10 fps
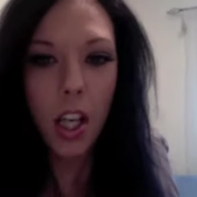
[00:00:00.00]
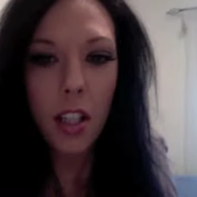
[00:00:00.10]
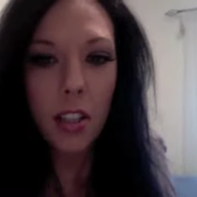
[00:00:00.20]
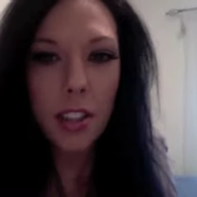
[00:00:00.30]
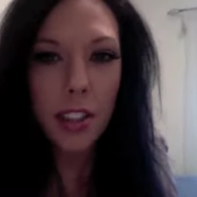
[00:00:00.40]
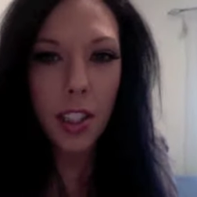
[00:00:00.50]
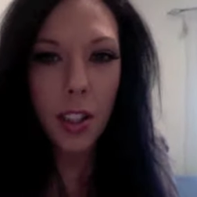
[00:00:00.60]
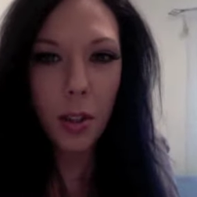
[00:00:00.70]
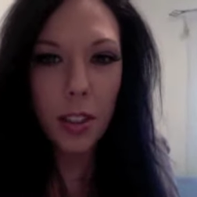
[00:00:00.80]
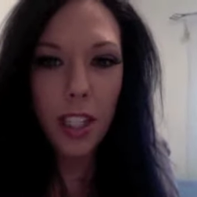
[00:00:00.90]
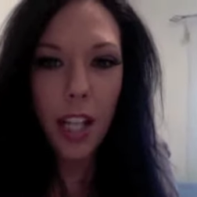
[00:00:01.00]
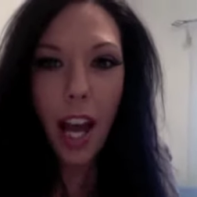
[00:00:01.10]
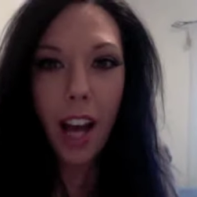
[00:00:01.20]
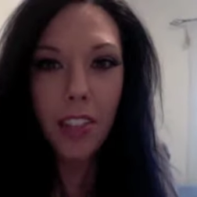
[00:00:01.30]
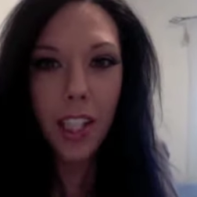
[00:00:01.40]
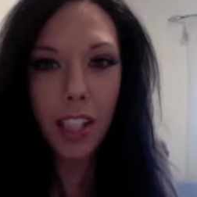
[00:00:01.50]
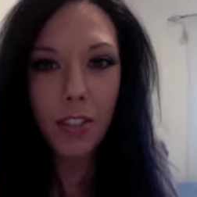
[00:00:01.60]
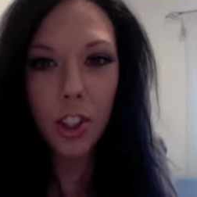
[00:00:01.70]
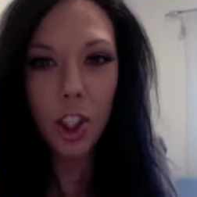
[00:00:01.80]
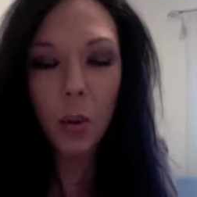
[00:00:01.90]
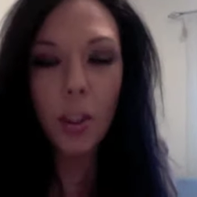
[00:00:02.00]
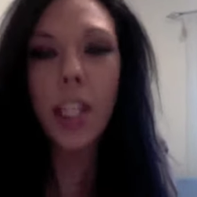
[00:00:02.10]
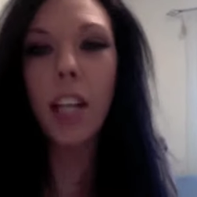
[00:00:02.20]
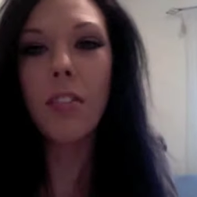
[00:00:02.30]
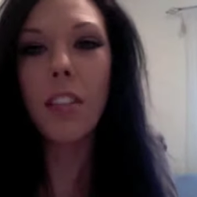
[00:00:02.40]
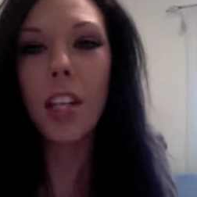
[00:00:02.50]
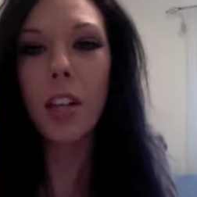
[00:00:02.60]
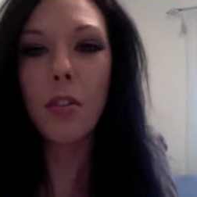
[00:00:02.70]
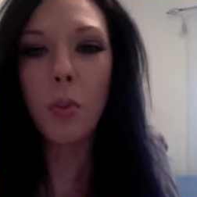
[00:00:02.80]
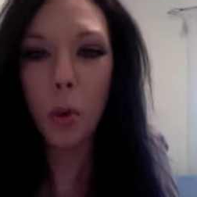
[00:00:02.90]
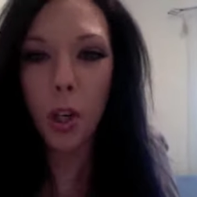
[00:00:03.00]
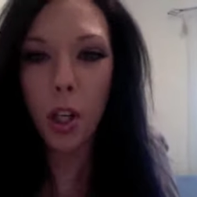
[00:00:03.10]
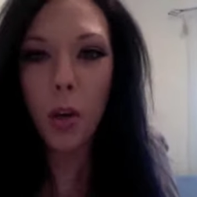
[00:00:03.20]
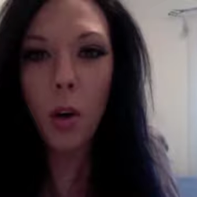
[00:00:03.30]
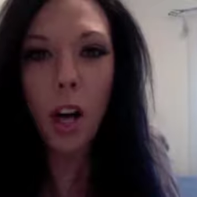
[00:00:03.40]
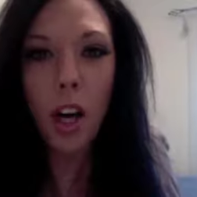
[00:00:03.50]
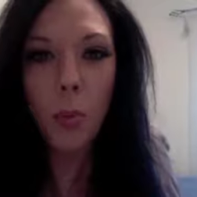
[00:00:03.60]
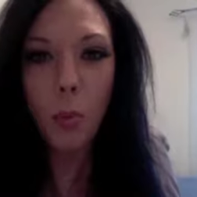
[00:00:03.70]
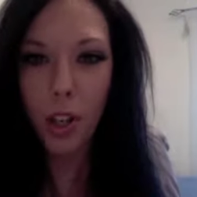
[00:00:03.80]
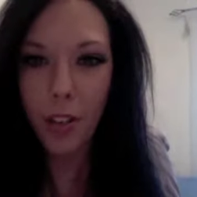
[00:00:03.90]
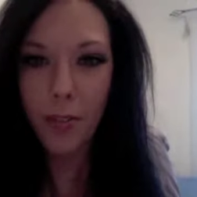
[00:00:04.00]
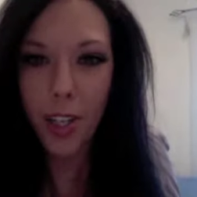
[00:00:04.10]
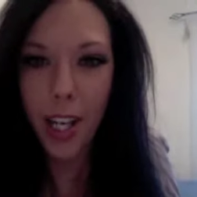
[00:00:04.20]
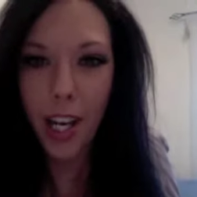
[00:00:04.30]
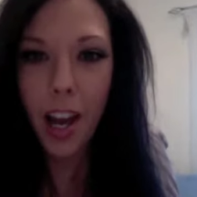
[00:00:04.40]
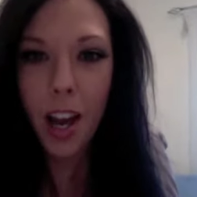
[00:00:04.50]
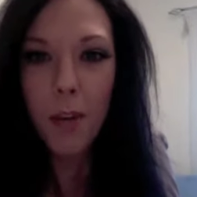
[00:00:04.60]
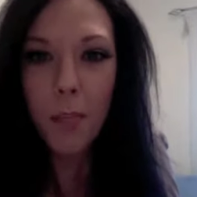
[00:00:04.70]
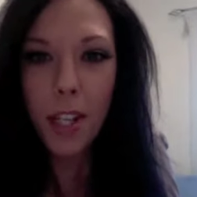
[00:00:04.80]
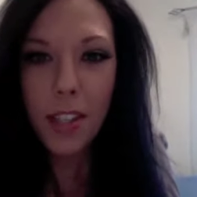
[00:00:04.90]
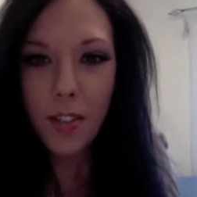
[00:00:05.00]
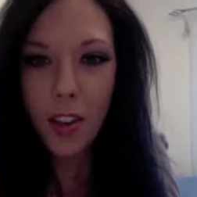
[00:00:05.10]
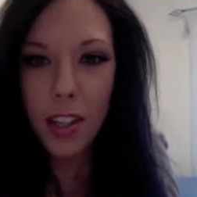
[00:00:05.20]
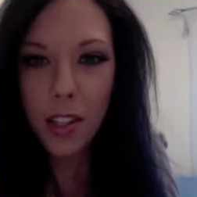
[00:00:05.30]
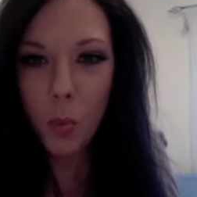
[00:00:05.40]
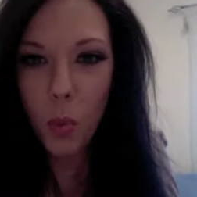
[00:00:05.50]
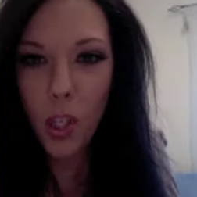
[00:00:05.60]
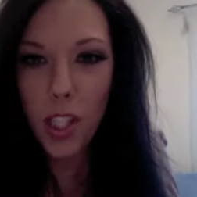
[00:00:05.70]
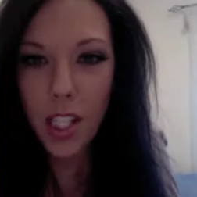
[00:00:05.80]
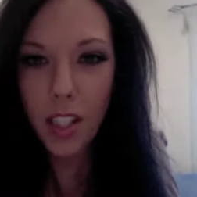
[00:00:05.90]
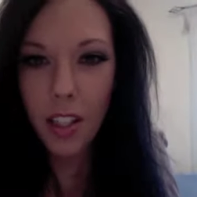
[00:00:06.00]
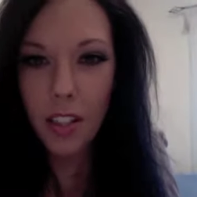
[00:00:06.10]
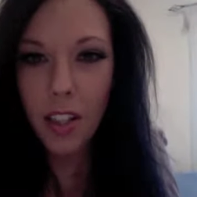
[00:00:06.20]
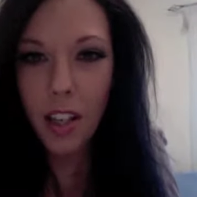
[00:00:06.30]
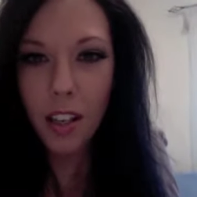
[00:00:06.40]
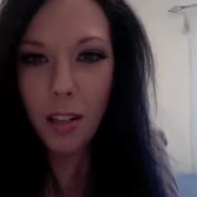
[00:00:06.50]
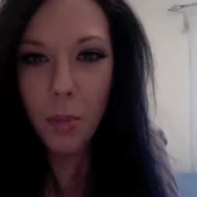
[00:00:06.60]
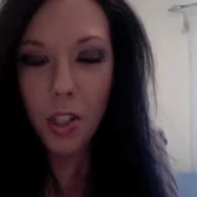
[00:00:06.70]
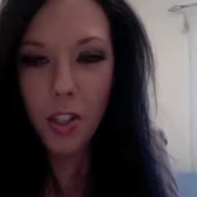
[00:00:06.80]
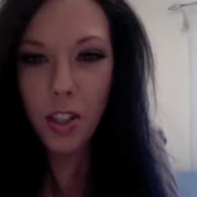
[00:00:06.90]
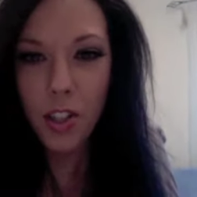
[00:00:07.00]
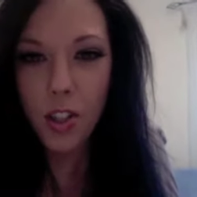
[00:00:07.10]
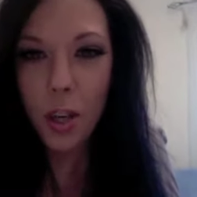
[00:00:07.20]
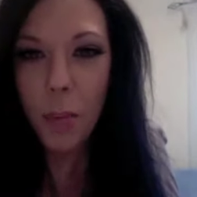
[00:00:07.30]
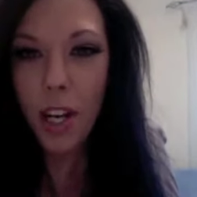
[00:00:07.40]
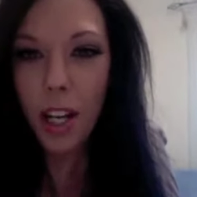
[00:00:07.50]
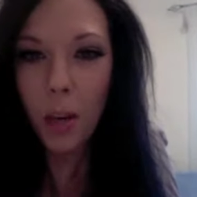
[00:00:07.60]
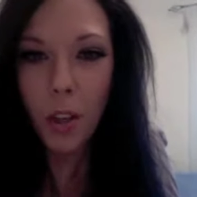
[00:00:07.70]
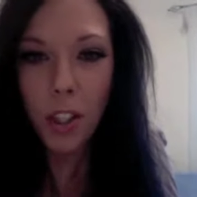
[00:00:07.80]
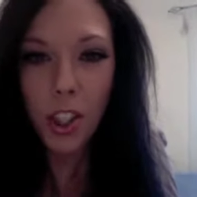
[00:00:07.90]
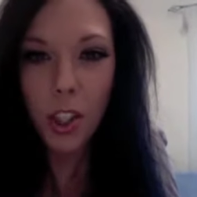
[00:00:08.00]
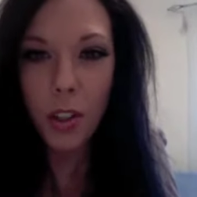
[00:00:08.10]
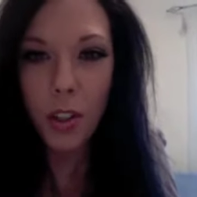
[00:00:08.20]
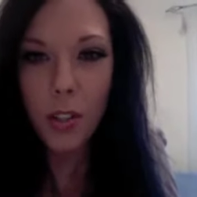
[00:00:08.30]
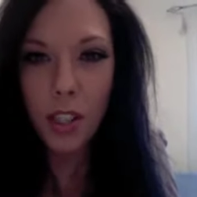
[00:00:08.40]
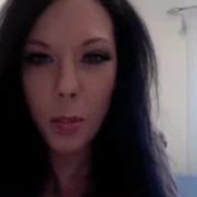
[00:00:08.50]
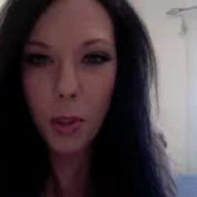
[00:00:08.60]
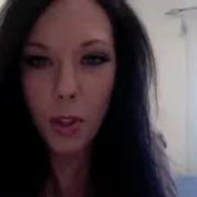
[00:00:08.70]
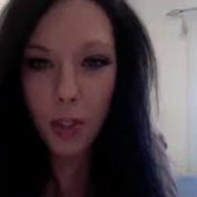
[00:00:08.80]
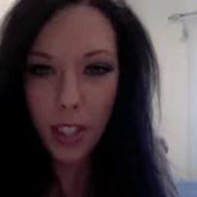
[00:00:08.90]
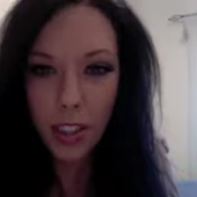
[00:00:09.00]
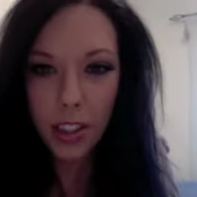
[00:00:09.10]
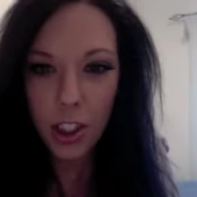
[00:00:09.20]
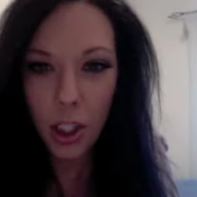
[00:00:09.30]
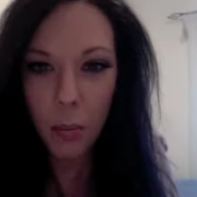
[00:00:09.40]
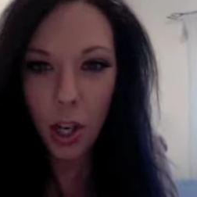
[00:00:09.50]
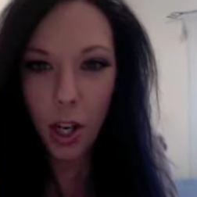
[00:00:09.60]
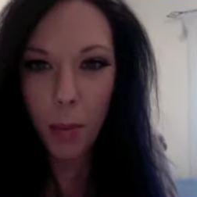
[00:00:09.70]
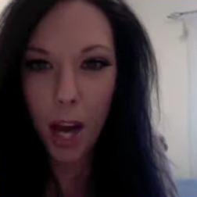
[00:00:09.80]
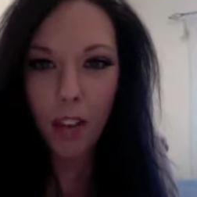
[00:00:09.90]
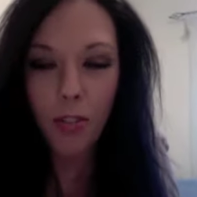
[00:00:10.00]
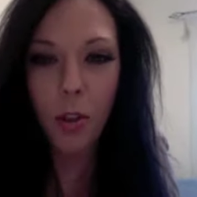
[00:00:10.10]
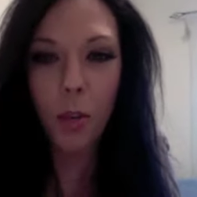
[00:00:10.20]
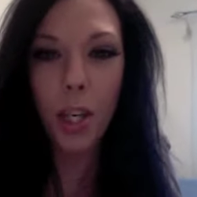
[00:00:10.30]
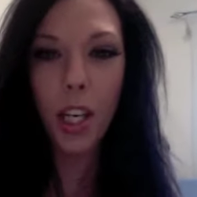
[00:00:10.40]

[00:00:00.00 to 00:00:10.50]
So today I have kind of a show and tell video for you. One of my best friends was in India on a business trip, and I want to show you some little things that she brought back for me.